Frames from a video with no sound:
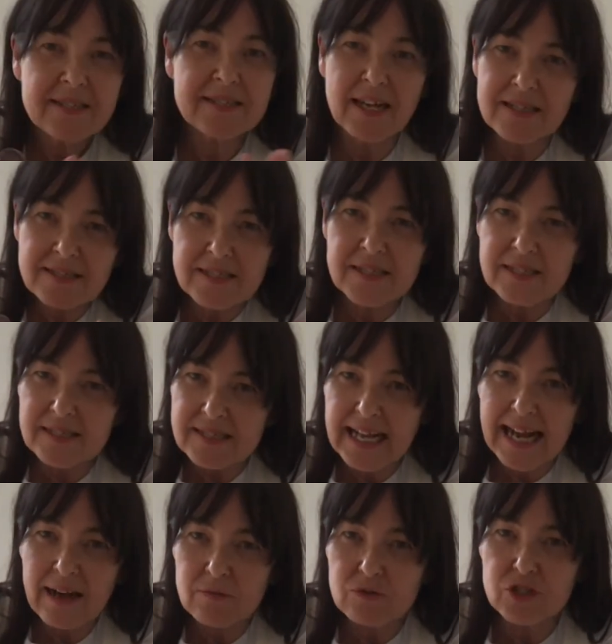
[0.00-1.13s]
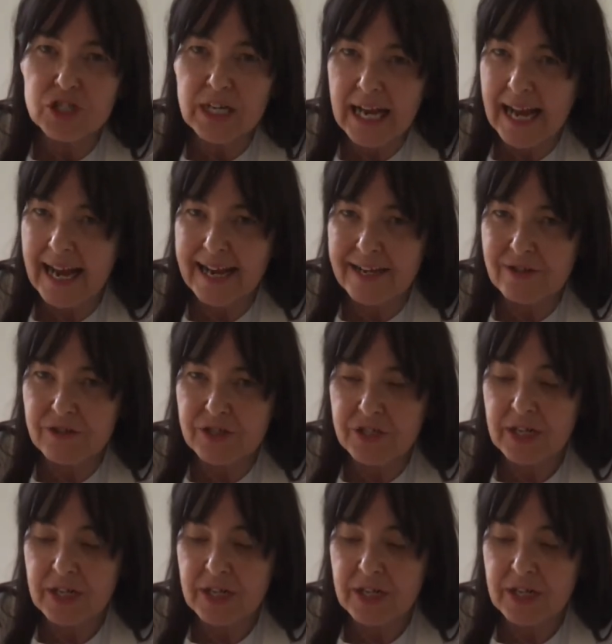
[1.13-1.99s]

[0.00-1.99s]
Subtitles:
Does the sound change?